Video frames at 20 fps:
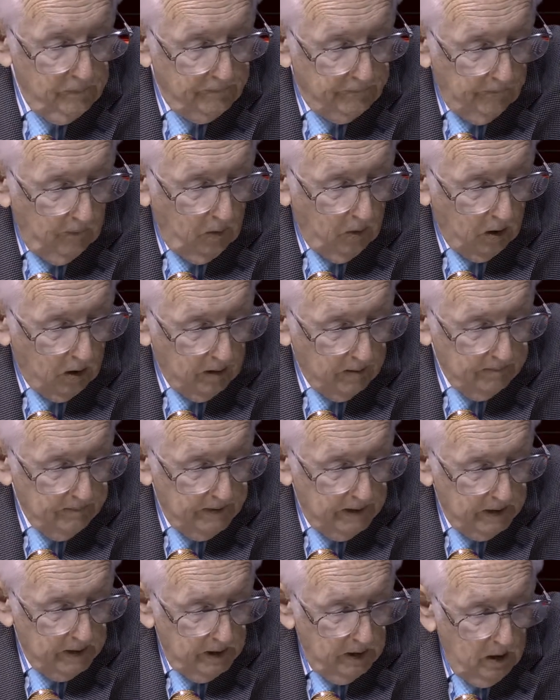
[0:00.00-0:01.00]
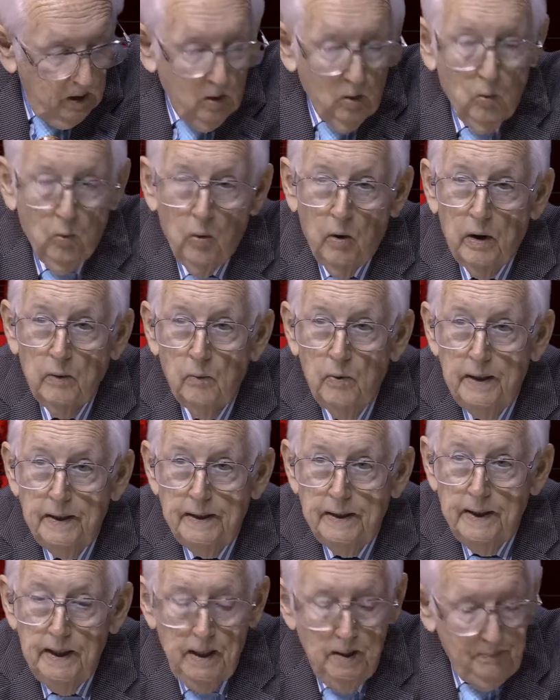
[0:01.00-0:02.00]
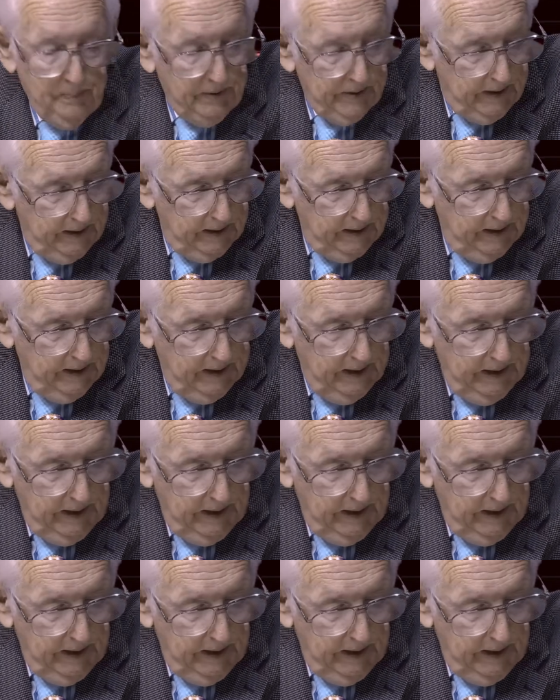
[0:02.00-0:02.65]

form, when we keep it,